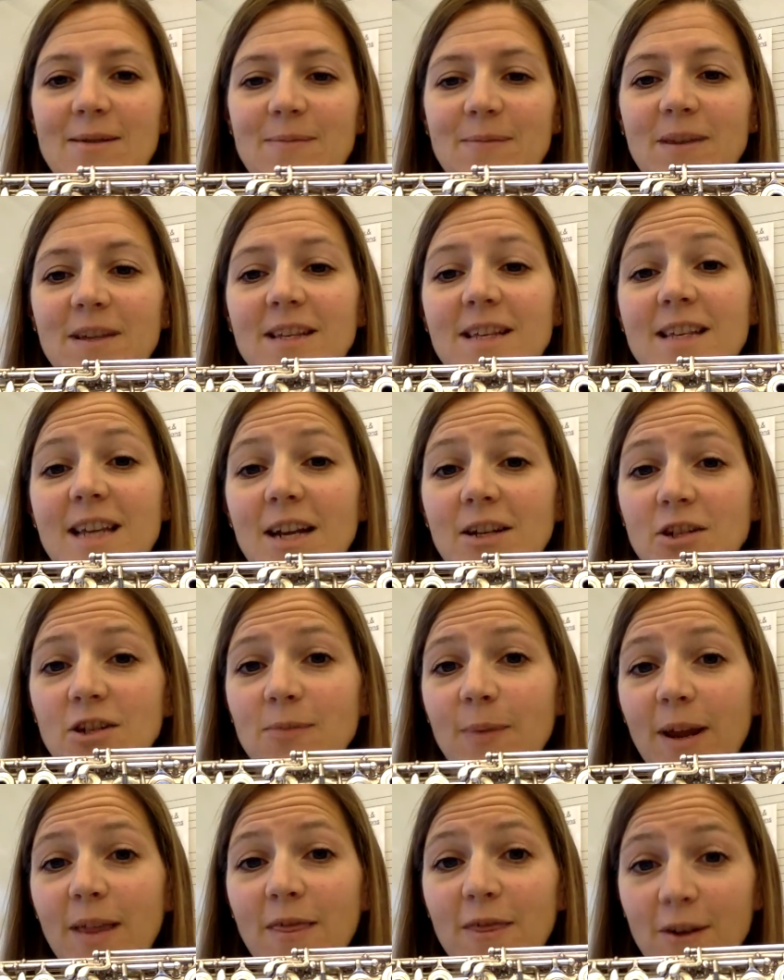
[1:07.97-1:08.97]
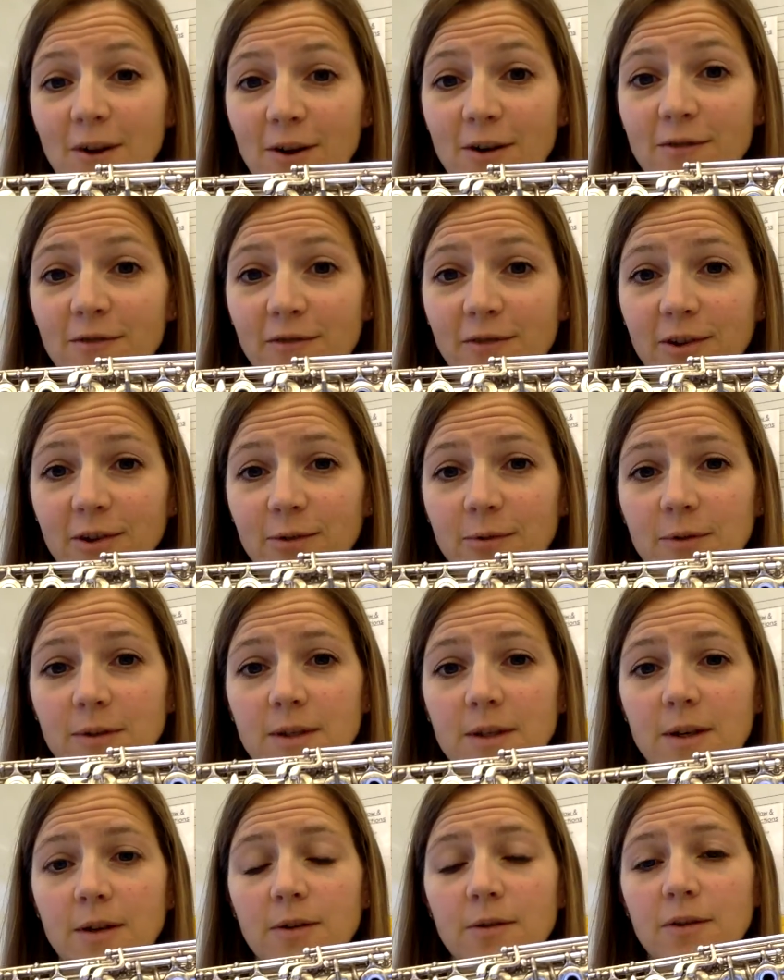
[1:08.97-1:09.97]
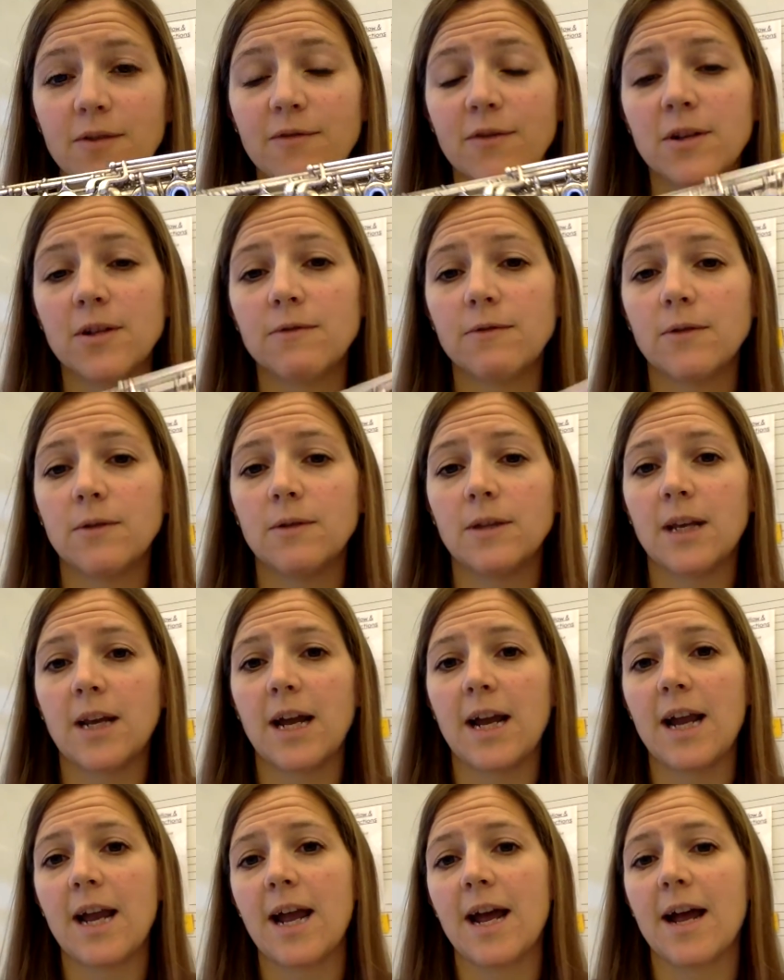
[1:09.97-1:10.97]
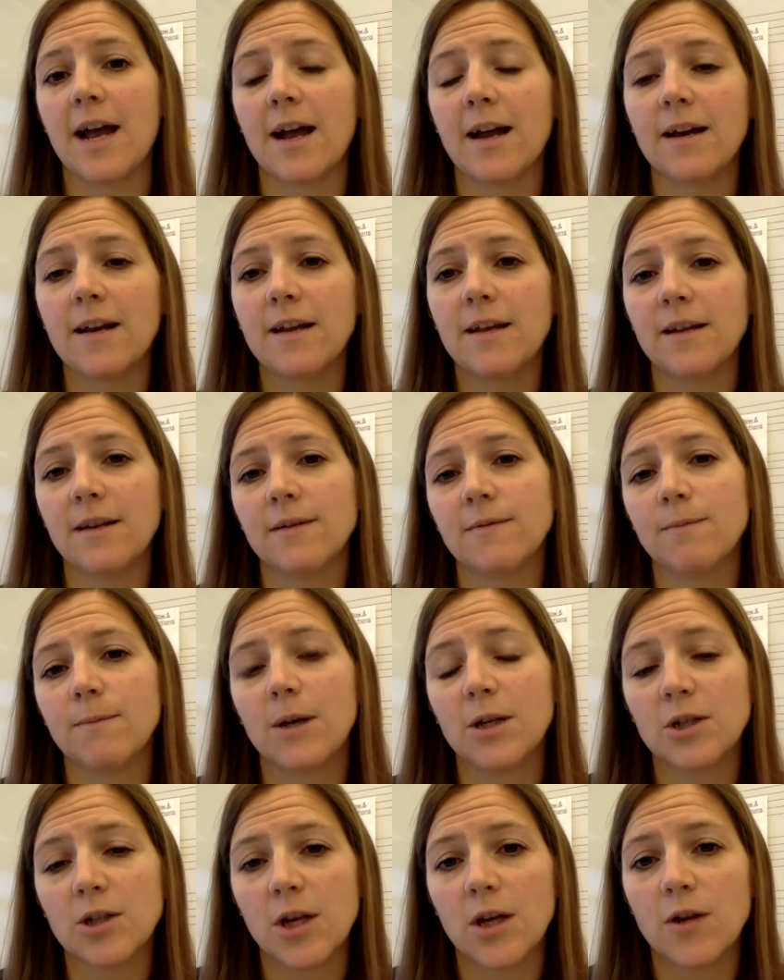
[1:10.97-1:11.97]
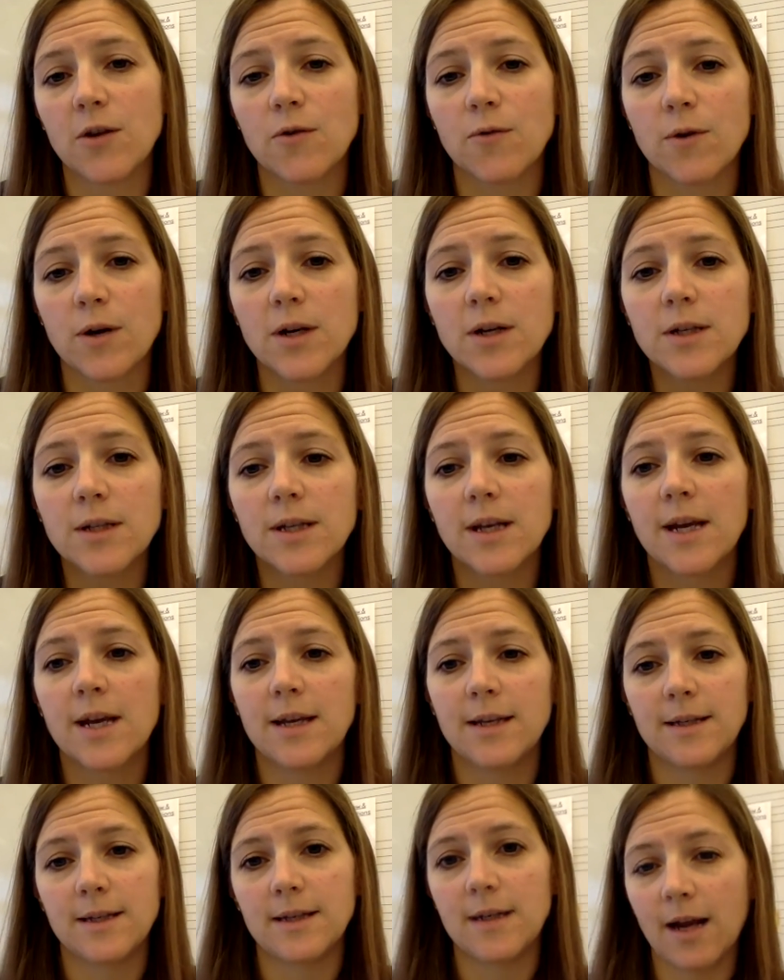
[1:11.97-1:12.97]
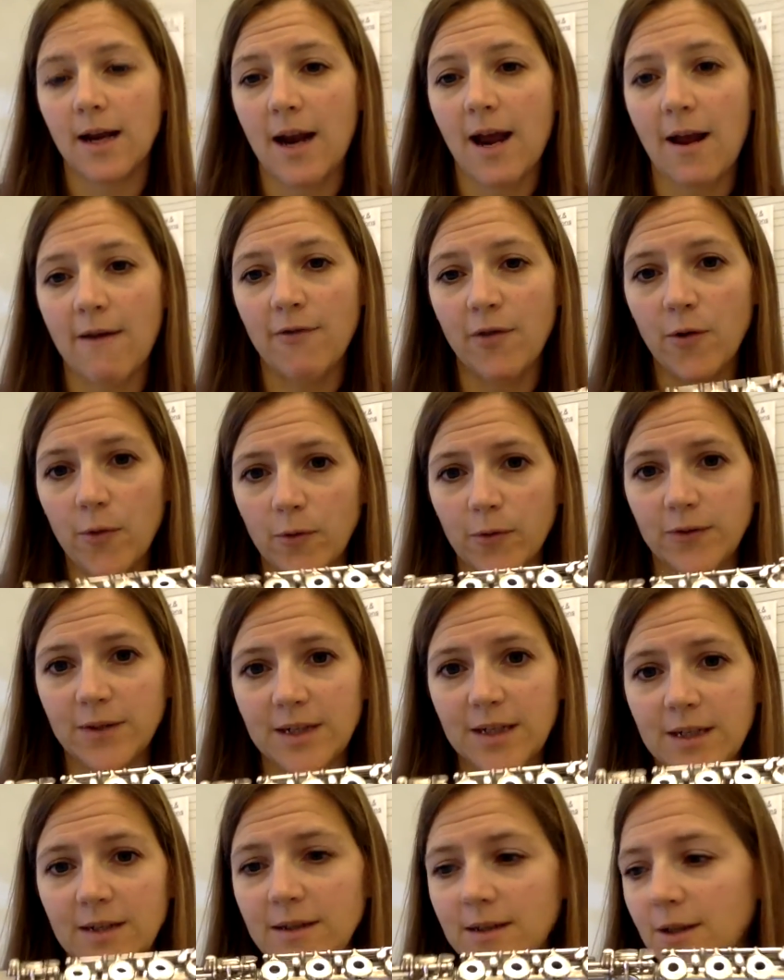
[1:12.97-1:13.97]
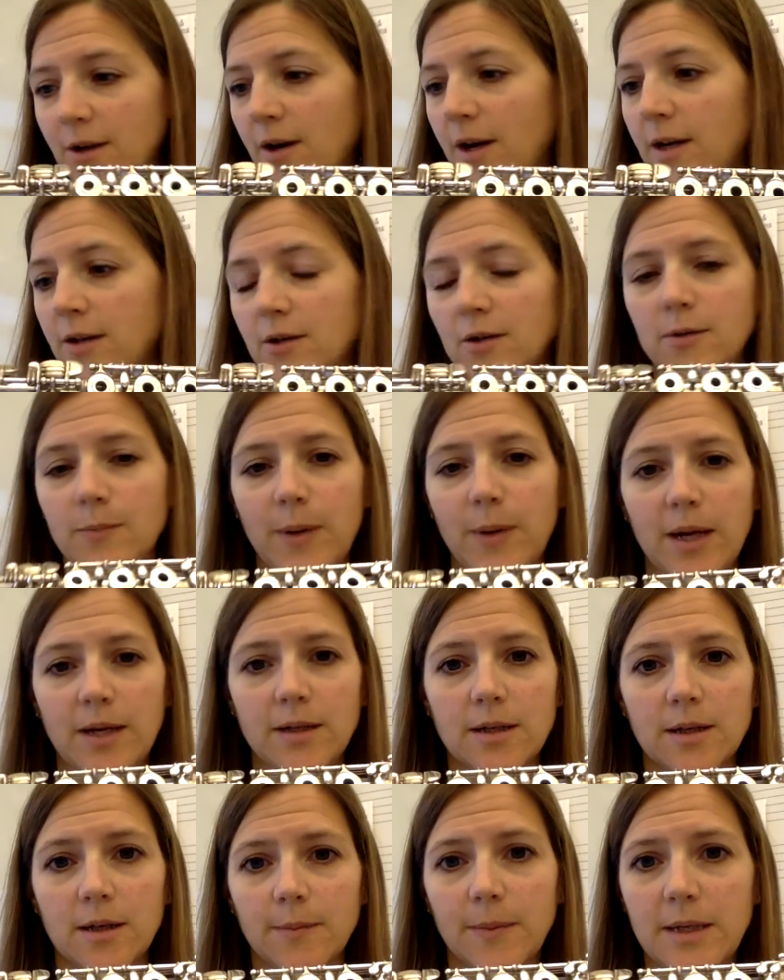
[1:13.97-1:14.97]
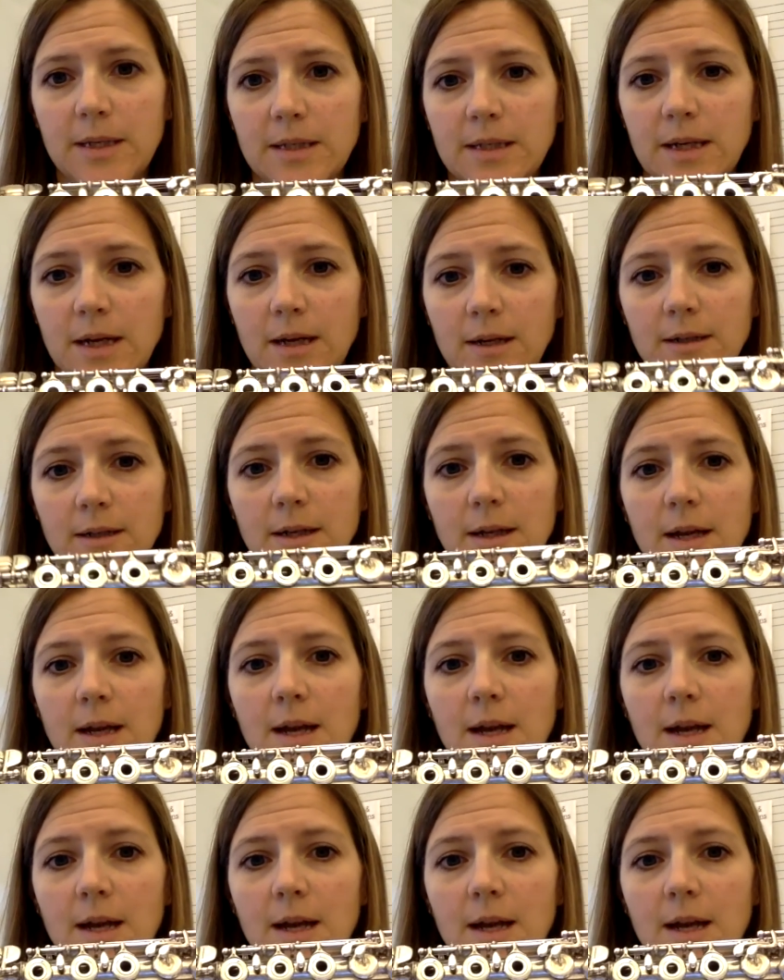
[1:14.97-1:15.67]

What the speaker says: This is actually my third flute. So the first flute that I had, much like yours, did not have the holes in it. Sorry, I just banged it on my stand.